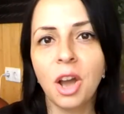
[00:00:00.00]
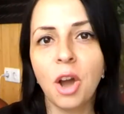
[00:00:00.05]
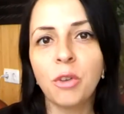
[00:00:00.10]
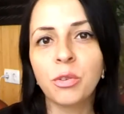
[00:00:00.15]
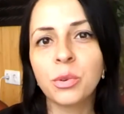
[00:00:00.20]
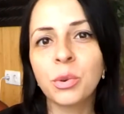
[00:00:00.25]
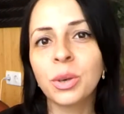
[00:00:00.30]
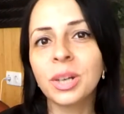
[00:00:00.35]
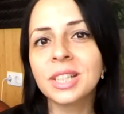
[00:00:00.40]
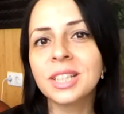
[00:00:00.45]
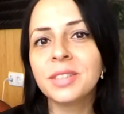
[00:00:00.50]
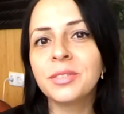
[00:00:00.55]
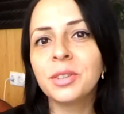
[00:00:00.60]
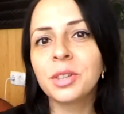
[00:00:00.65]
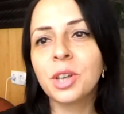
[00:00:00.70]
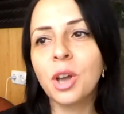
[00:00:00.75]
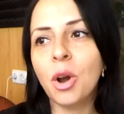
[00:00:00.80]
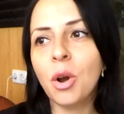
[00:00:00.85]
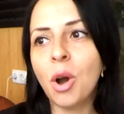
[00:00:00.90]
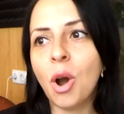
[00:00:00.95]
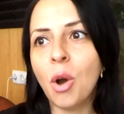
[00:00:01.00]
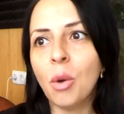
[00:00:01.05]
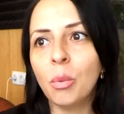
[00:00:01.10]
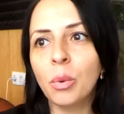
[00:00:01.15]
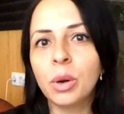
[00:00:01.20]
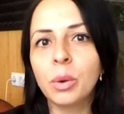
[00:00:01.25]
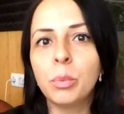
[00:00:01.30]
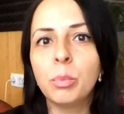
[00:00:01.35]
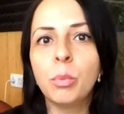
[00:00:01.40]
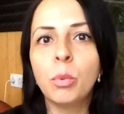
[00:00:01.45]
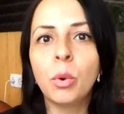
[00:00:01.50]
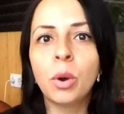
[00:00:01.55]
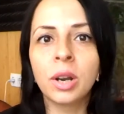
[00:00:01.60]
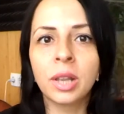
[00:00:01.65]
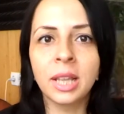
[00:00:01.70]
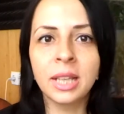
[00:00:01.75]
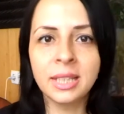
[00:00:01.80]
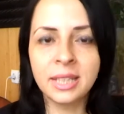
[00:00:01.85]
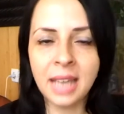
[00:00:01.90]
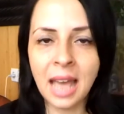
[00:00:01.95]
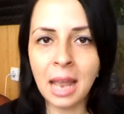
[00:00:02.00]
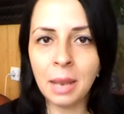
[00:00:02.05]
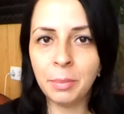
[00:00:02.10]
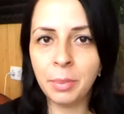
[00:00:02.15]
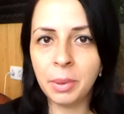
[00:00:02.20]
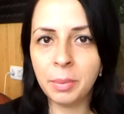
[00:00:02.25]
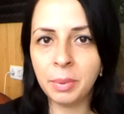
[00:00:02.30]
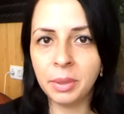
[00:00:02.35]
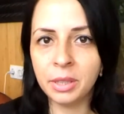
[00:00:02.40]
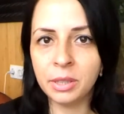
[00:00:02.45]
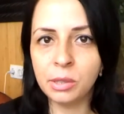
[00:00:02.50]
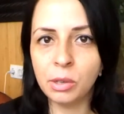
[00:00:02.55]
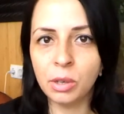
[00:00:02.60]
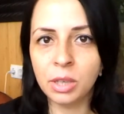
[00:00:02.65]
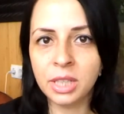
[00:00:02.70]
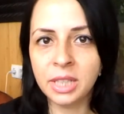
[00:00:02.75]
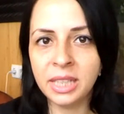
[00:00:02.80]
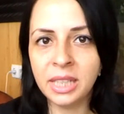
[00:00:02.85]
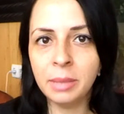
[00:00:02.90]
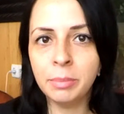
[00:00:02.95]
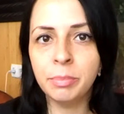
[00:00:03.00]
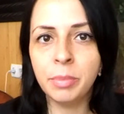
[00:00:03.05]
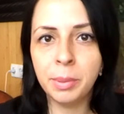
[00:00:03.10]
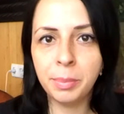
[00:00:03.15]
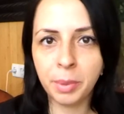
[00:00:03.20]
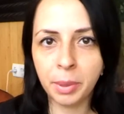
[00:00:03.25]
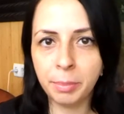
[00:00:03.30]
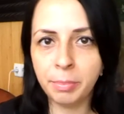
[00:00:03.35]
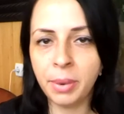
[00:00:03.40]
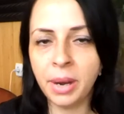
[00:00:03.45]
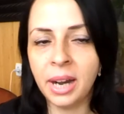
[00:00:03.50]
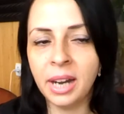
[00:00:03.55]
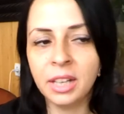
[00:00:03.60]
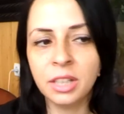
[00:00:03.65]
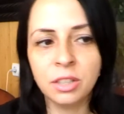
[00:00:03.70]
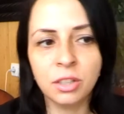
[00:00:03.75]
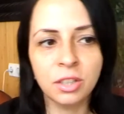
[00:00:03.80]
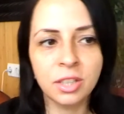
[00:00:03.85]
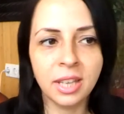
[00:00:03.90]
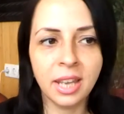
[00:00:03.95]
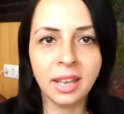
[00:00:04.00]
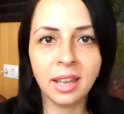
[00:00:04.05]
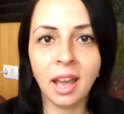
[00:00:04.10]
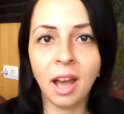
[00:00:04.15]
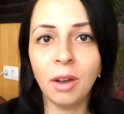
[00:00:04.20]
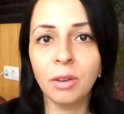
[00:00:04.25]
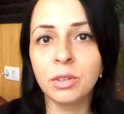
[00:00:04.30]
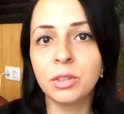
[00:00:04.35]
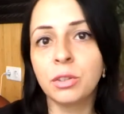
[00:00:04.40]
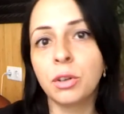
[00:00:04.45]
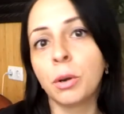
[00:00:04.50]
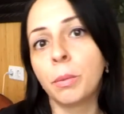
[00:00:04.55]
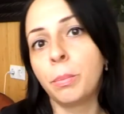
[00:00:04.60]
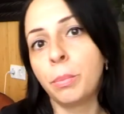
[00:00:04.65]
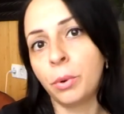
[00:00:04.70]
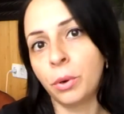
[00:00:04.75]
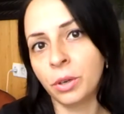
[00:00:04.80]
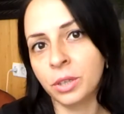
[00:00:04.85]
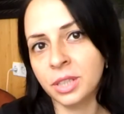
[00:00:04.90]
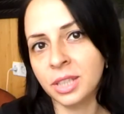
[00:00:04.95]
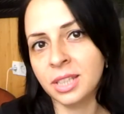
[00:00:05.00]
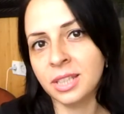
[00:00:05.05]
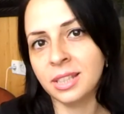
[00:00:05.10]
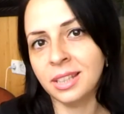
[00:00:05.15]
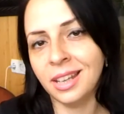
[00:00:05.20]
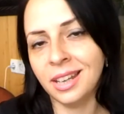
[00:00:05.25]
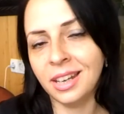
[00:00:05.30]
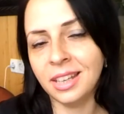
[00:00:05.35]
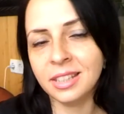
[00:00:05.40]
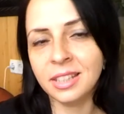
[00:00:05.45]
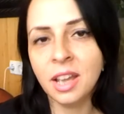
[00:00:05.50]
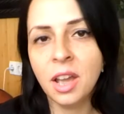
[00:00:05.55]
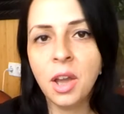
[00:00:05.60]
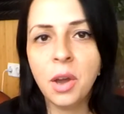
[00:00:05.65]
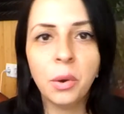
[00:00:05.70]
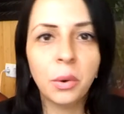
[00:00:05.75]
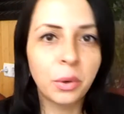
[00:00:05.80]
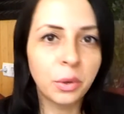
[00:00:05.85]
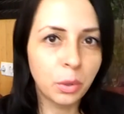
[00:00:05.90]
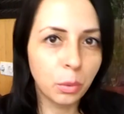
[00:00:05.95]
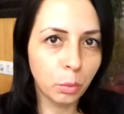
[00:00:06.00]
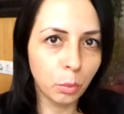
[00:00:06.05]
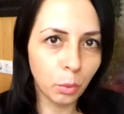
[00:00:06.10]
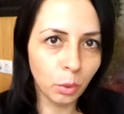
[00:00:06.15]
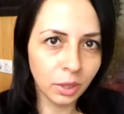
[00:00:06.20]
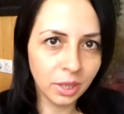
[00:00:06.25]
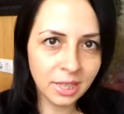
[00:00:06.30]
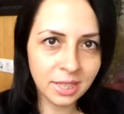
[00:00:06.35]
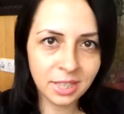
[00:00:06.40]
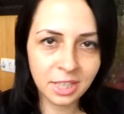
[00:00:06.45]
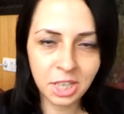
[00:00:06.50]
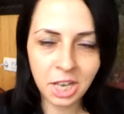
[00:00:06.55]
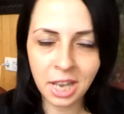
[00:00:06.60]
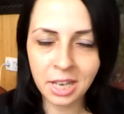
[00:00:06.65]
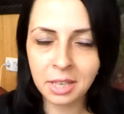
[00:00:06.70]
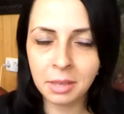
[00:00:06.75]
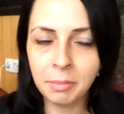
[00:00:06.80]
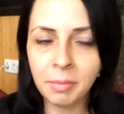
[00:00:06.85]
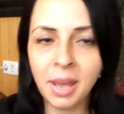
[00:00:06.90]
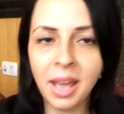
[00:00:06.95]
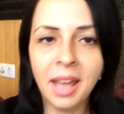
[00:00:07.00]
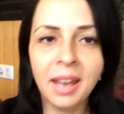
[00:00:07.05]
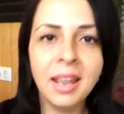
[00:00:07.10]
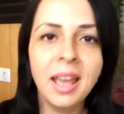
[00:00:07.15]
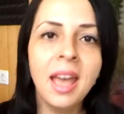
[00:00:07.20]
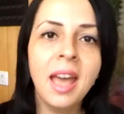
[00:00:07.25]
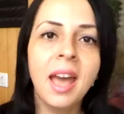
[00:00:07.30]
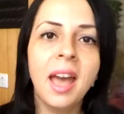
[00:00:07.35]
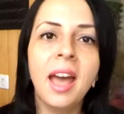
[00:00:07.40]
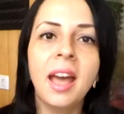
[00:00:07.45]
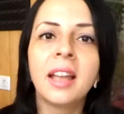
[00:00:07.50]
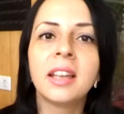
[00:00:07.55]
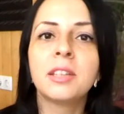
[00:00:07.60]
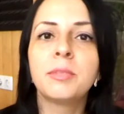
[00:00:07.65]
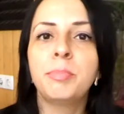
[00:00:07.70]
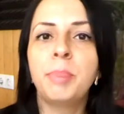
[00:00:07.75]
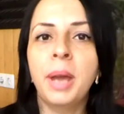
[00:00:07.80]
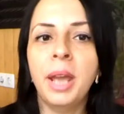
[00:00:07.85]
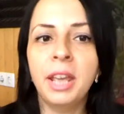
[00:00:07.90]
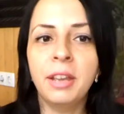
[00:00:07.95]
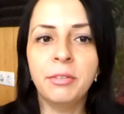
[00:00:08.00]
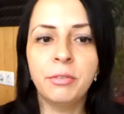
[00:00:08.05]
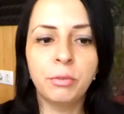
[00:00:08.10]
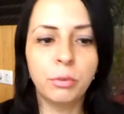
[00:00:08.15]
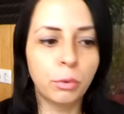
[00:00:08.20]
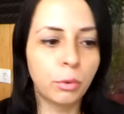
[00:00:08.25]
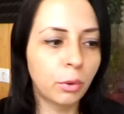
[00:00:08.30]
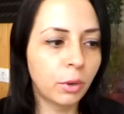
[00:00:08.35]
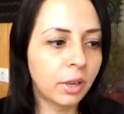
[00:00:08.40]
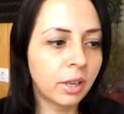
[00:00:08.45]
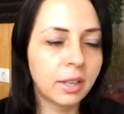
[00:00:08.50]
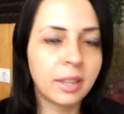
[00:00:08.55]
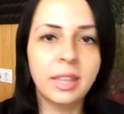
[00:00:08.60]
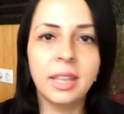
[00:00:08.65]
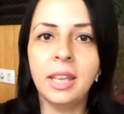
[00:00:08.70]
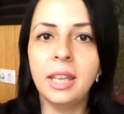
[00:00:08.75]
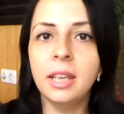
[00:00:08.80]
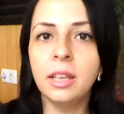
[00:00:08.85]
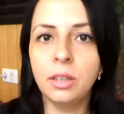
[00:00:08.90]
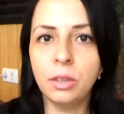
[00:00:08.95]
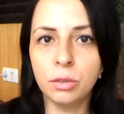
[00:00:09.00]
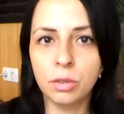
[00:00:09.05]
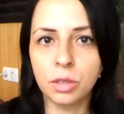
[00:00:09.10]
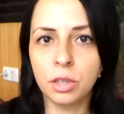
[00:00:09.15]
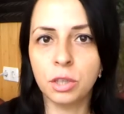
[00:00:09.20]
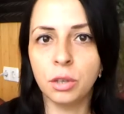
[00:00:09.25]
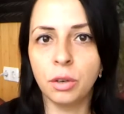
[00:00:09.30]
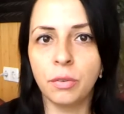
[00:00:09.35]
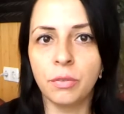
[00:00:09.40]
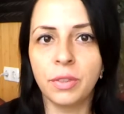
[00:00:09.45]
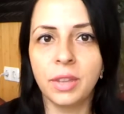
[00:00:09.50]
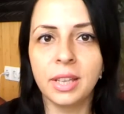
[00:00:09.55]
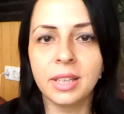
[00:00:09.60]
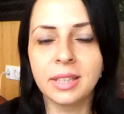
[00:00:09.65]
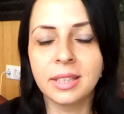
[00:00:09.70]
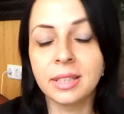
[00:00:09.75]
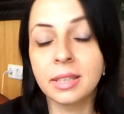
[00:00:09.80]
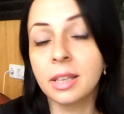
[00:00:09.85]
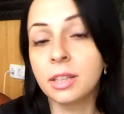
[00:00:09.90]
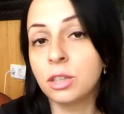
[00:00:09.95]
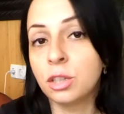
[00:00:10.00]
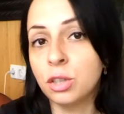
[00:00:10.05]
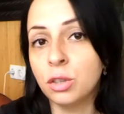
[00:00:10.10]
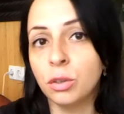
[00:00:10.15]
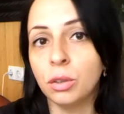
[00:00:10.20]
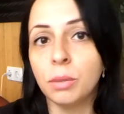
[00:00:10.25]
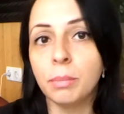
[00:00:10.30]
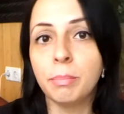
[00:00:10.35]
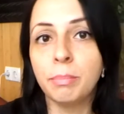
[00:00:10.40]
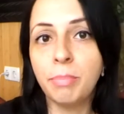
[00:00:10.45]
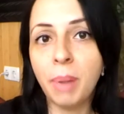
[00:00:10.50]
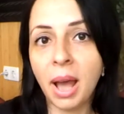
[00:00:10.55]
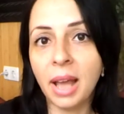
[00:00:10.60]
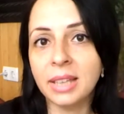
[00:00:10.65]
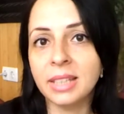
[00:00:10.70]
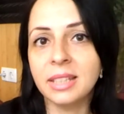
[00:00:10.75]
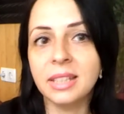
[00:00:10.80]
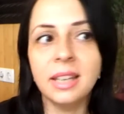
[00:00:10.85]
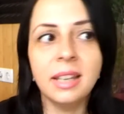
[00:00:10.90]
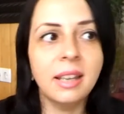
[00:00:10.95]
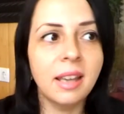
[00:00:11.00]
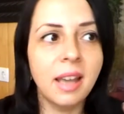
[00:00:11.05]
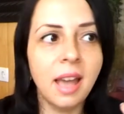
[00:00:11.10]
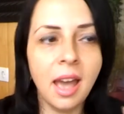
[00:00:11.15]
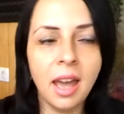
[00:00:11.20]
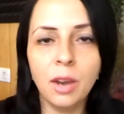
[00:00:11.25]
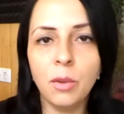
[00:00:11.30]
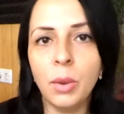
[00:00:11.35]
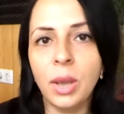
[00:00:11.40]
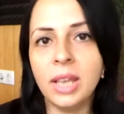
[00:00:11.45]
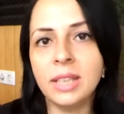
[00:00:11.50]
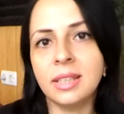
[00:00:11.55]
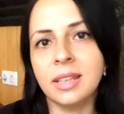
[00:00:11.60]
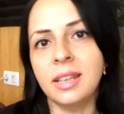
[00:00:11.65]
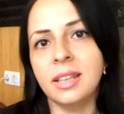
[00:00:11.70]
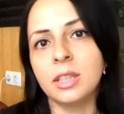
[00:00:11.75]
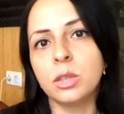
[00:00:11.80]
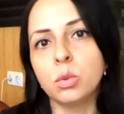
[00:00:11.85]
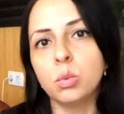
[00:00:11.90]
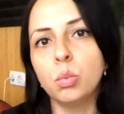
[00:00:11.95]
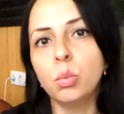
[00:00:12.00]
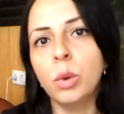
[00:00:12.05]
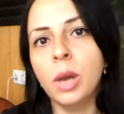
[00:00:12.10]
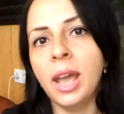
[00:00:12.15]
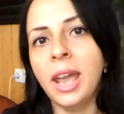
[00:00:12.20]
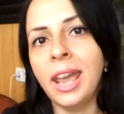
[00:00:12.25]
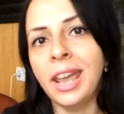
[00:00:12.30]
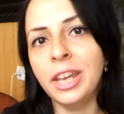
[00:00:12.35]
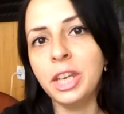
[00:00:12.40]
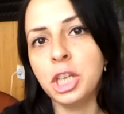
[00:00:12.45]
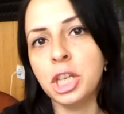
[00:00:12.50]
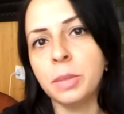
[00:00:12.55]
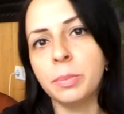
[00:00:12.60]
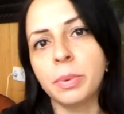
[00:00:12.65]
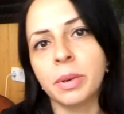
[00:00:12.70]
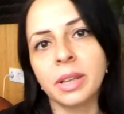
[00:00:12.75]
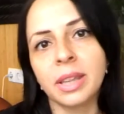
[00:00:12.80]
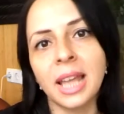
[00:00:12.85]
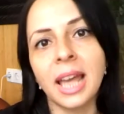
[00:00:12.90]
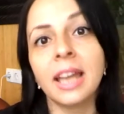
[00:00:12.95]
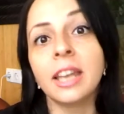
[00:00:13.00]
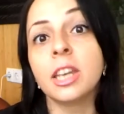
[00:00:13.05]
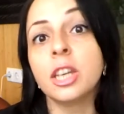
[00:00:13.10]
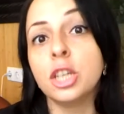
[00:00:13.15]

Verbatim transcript: Of course, if you go over more than 10 people in your team, be prepared to take out your purses, ladies, or your wallets, gentlemen, and pay for the usage of this tool. But anyways, it's way cheaper than